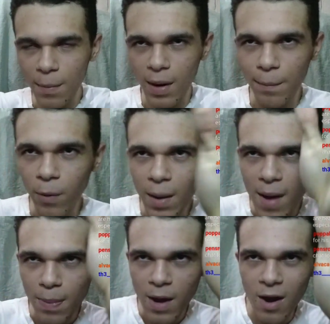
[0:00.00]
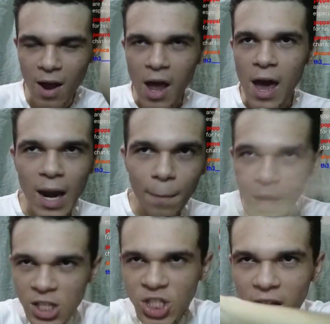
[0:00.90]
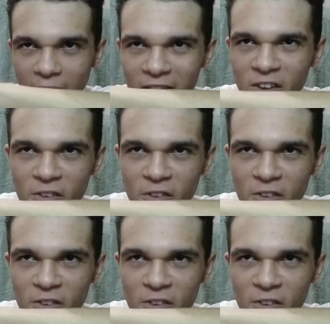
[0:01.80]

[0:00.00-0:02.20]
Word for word: I'm gonna point it back there, and I'm gonna see